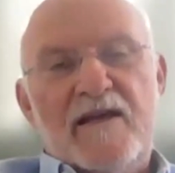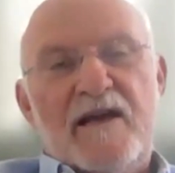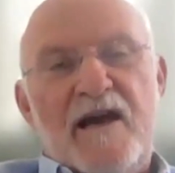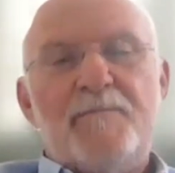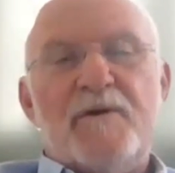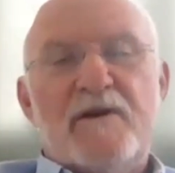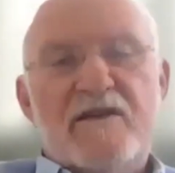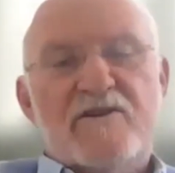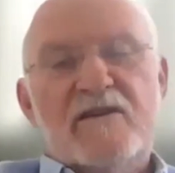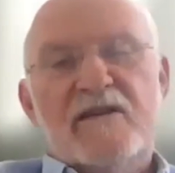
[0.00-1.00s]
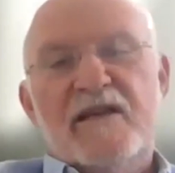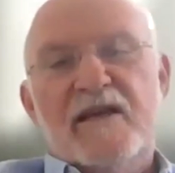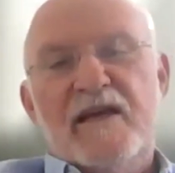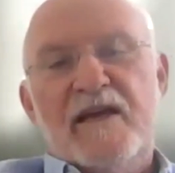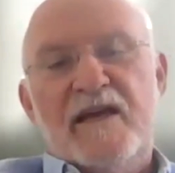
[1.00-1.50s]
comprehension
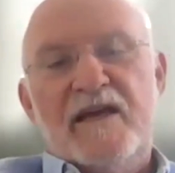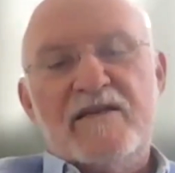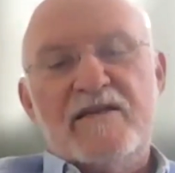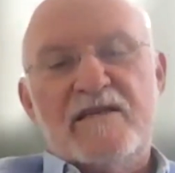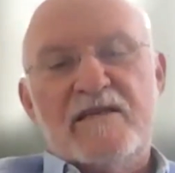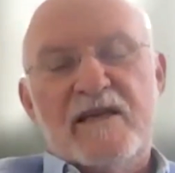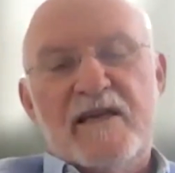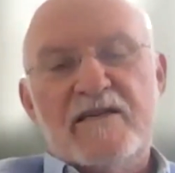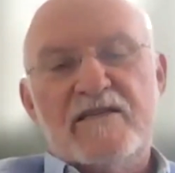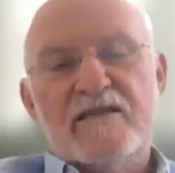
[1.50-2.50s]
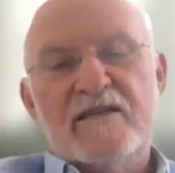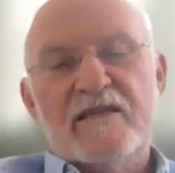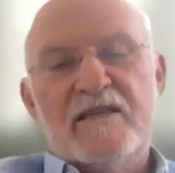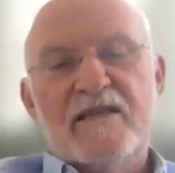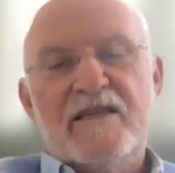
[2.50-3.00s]
is
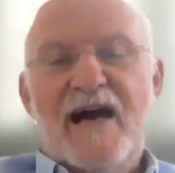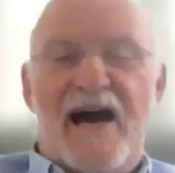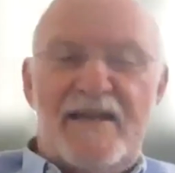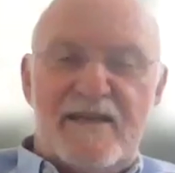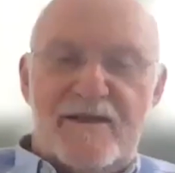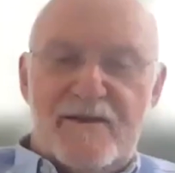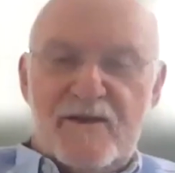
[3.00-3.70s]
not